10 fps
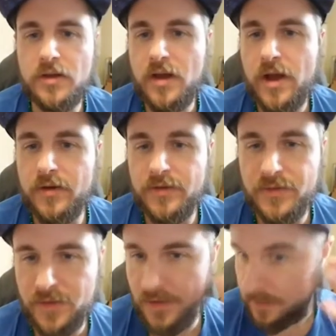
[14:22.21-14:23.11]
How does
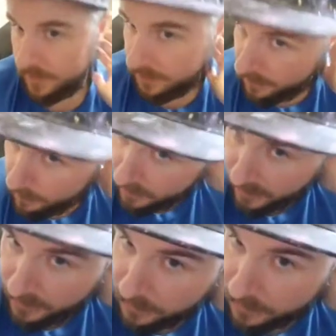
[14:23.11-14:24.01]
the
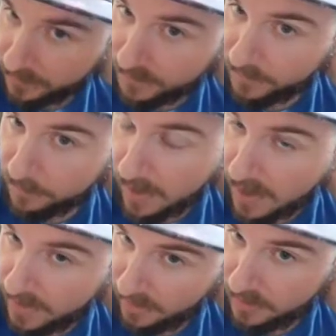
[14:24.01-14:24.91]
place where the
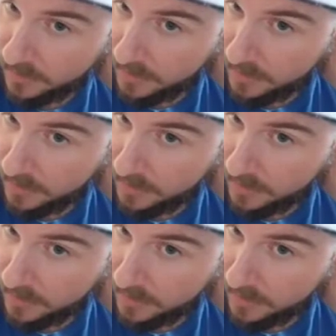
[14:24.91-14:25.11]
spine